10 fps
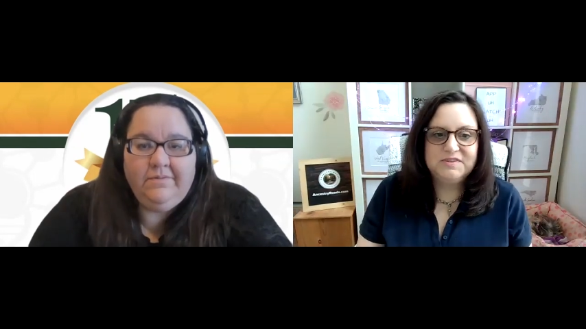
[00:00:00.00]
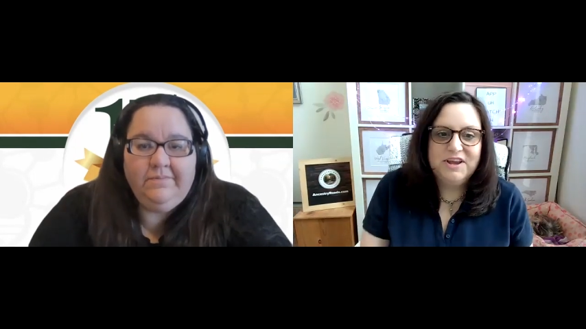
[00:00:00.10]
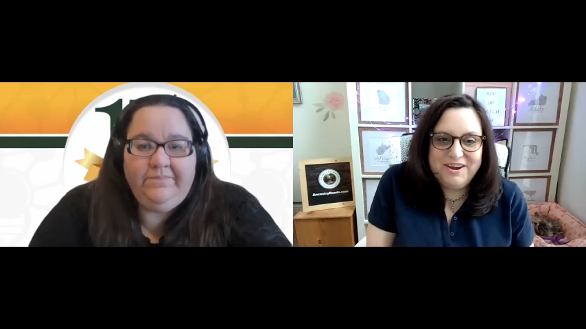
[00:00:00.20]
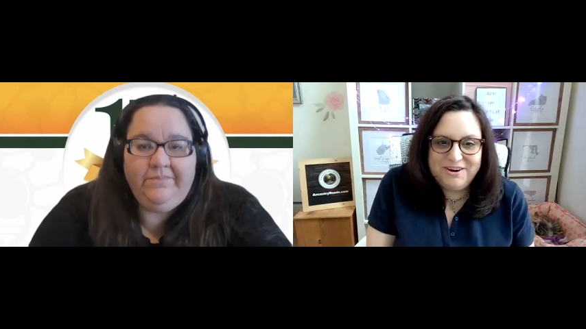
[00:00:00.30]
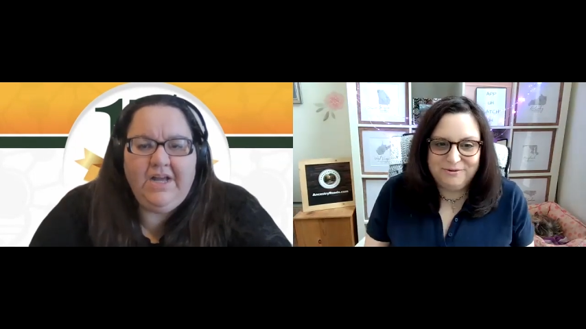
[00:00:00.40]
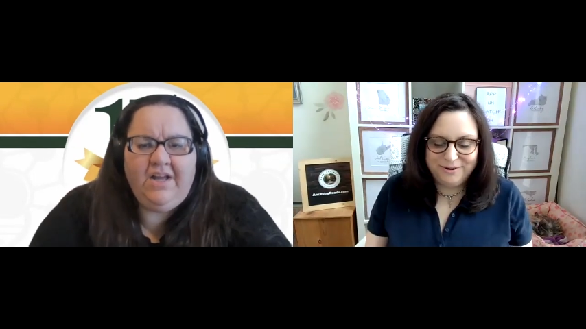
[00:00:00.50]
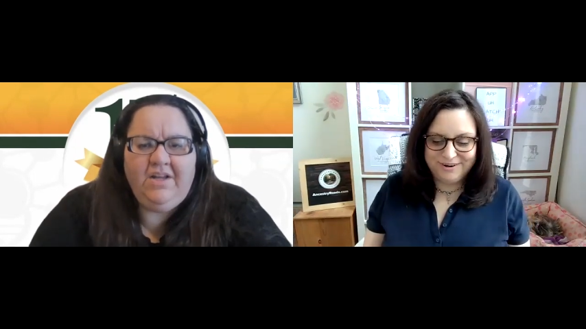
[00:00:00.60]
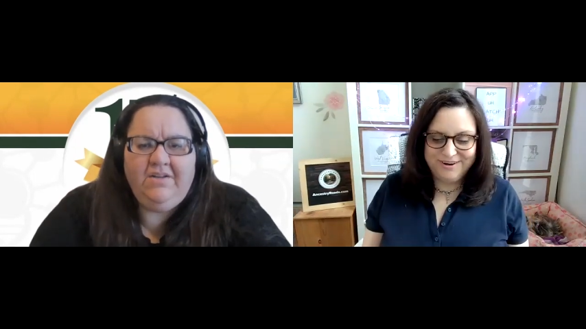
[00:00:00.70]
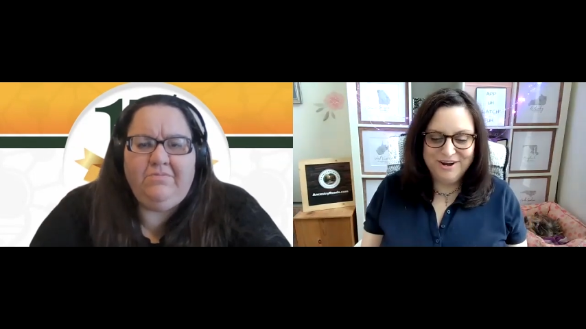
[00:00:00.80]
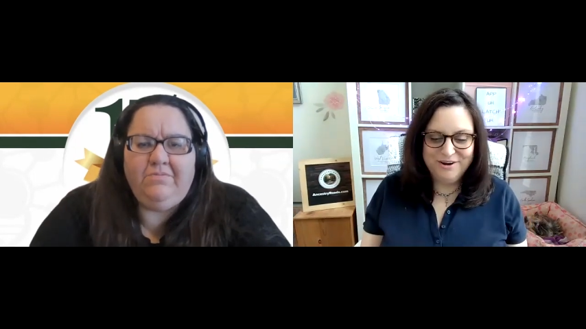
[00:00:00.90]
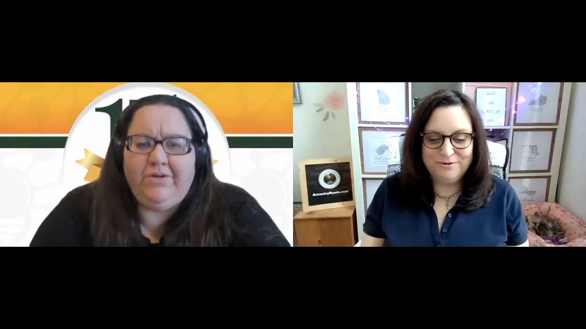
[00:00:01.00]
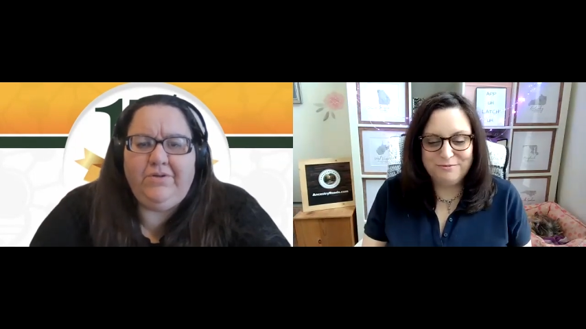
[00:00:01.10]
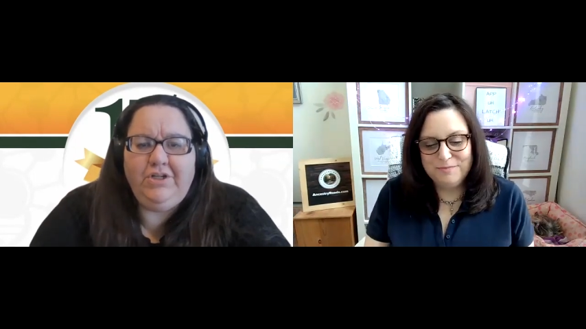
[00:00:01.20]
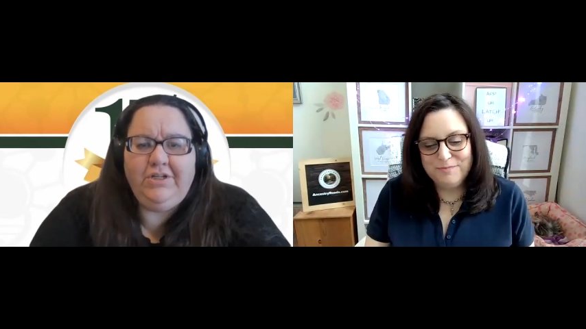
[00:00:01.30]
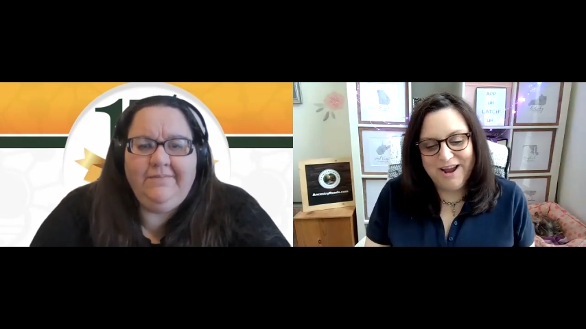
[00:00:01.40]
Speaker 1: So oh, we're Rude. we're
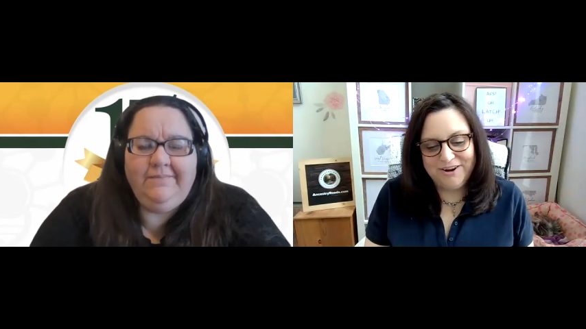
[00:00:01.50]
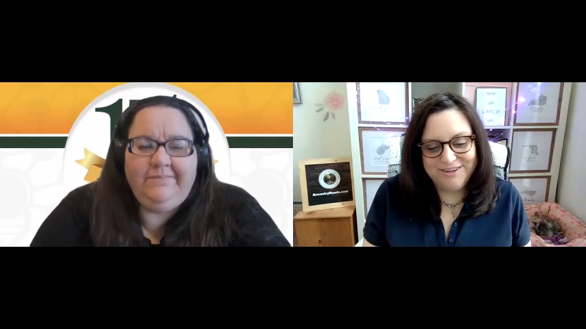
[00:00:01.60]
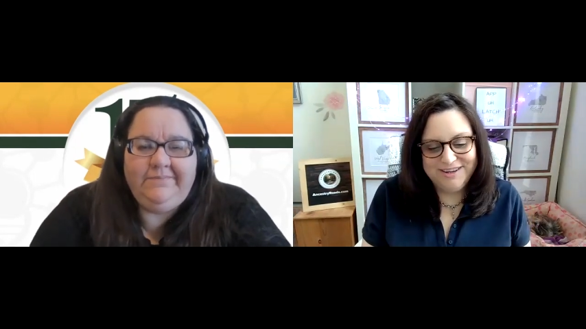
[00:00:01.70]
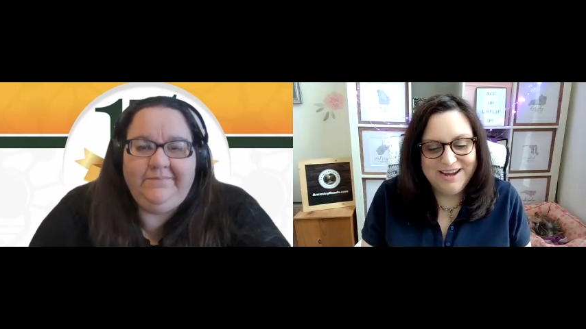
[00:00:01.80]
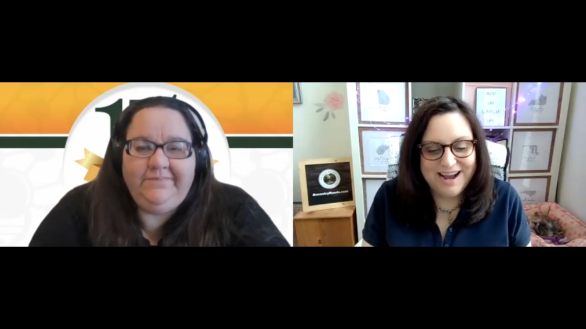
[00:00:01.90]
with minor league